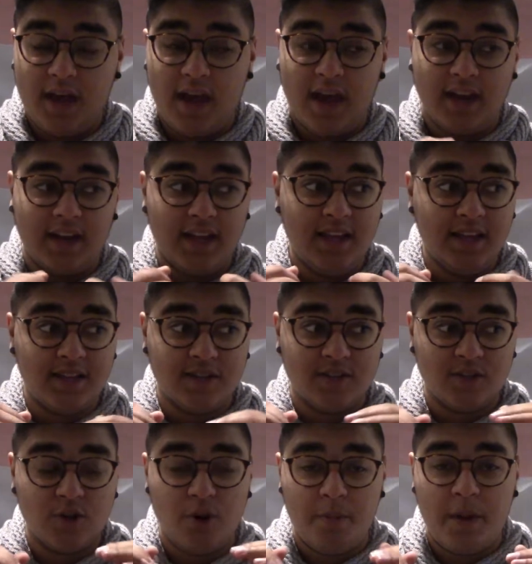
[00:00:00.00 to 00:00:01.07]
And it is
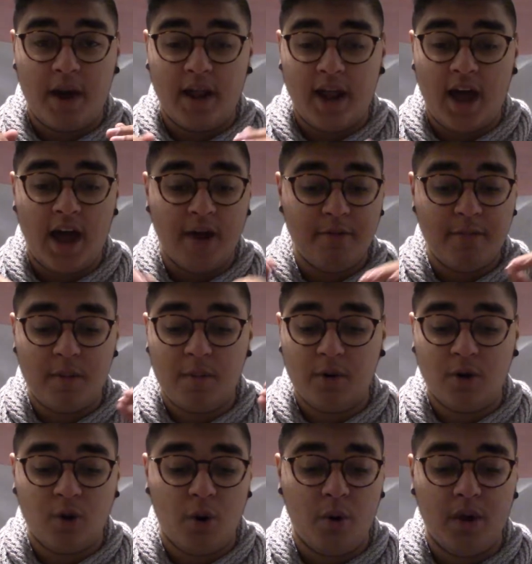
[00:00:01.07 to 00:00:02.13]
so bad. I remember
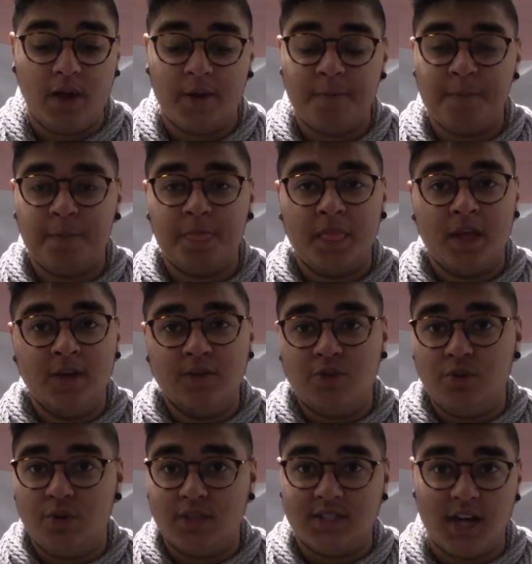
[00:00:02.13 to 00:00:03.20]
going
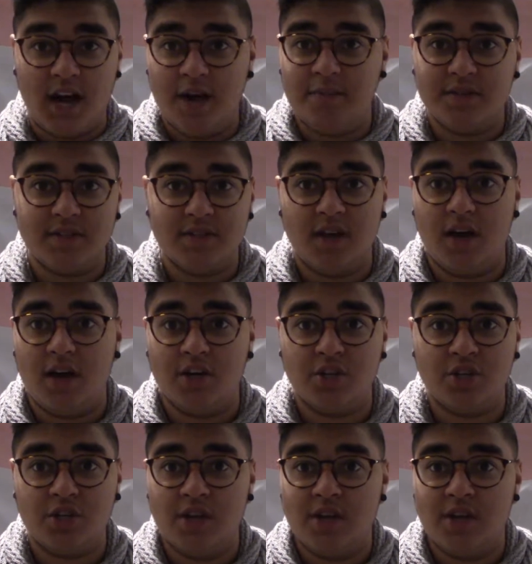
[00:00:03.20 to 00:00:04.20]
to a Thai massage